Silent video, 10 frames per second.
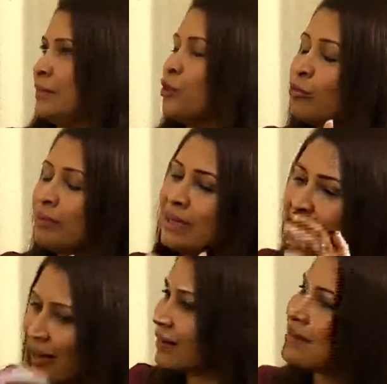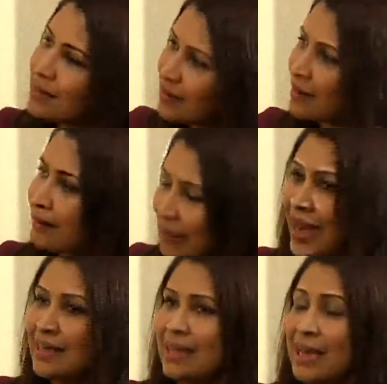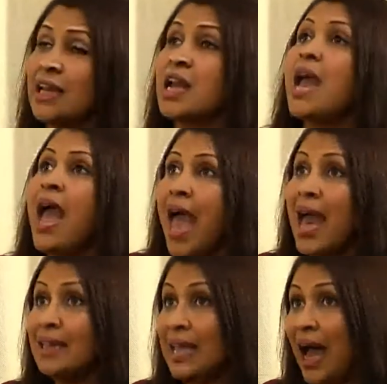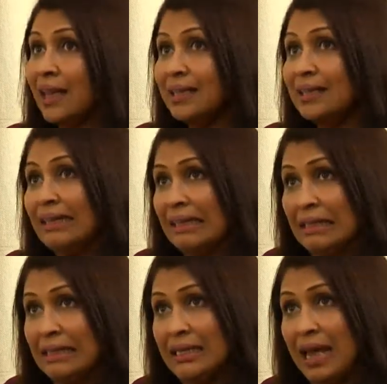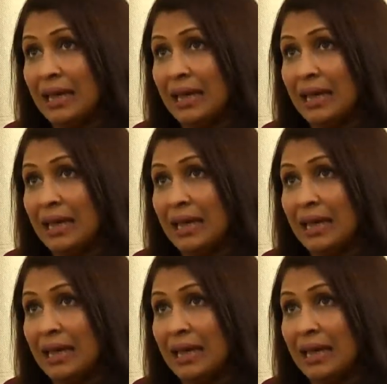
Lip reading: to inculcate in the candidate. And the other thing is